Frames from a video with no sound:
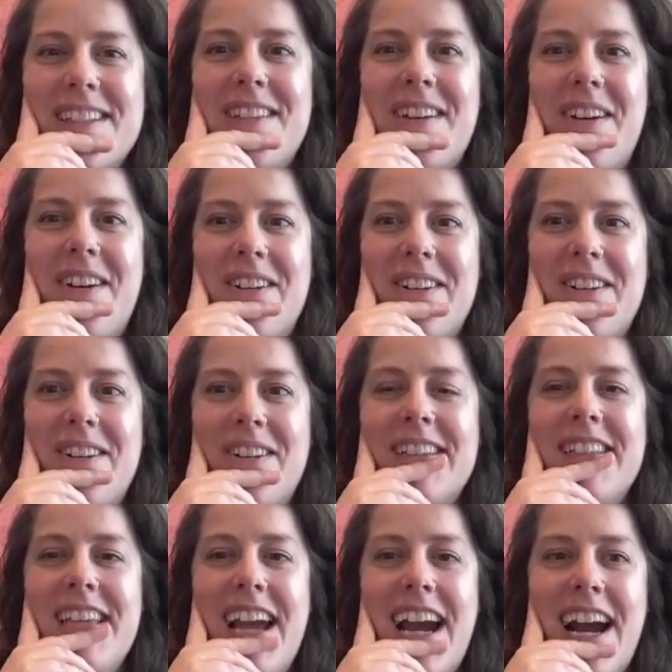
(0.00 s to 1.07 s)
So
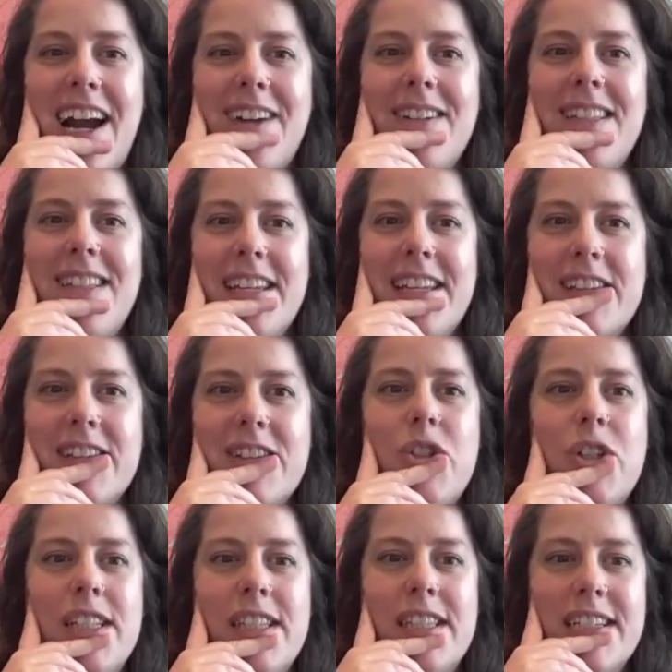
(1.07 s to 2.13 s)
yeah, I would say
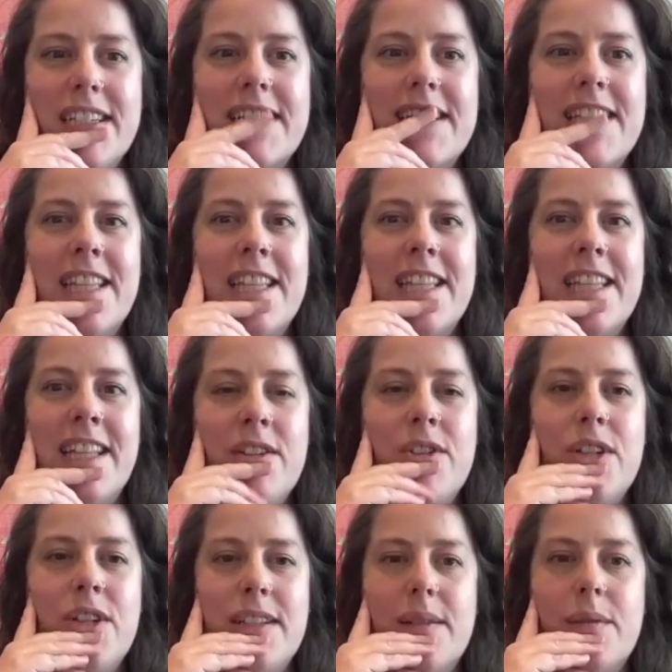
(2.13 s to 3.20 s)
logistics and then
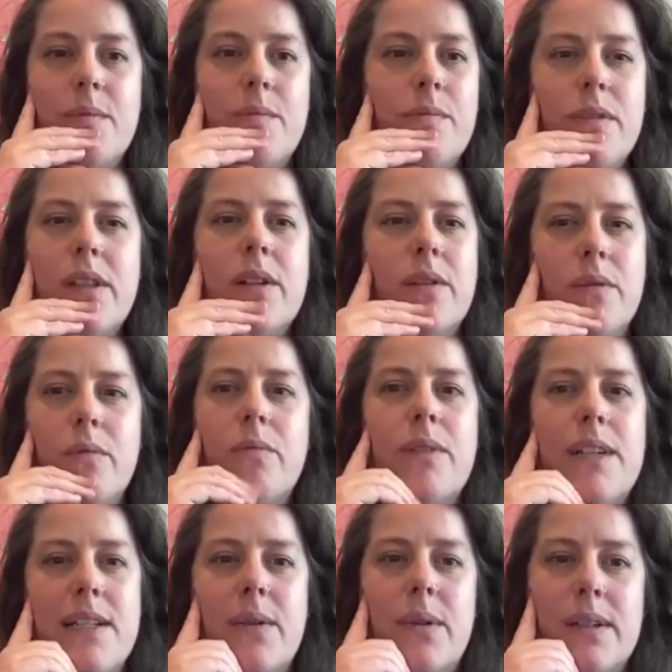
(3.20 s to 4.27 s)
just the
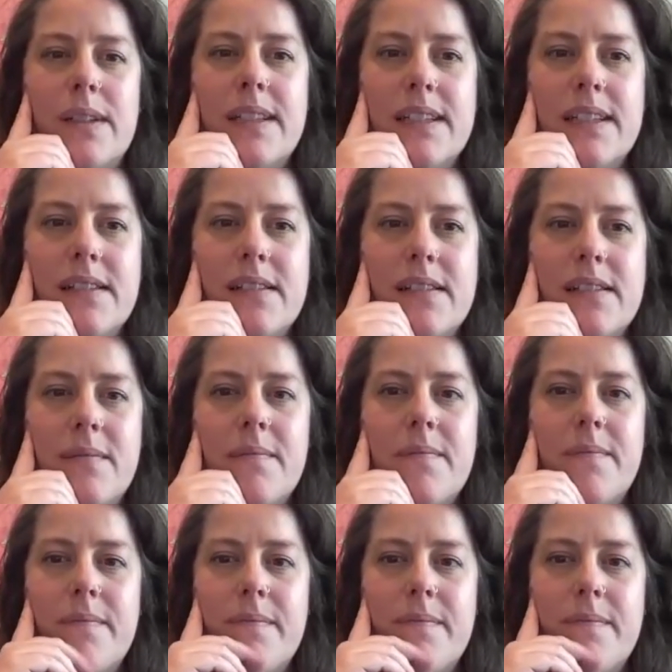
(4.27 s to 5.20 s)
resources.